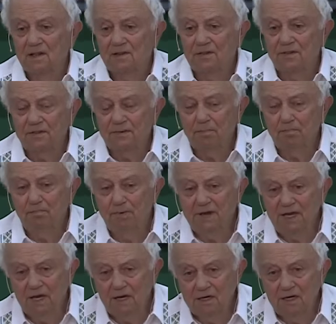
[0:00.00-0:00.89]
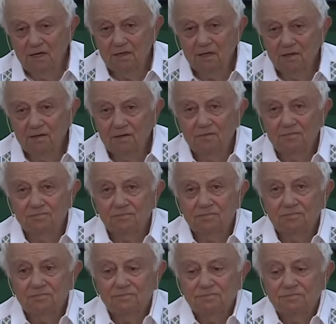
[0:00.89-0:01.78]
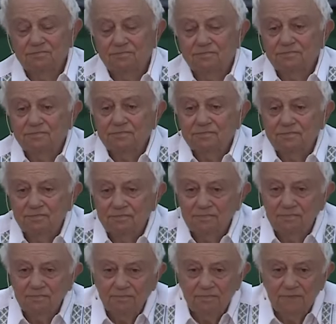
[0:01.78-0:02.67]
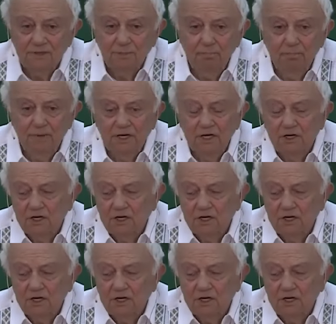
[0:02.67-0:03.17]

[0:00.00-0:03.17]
the big, uh, the big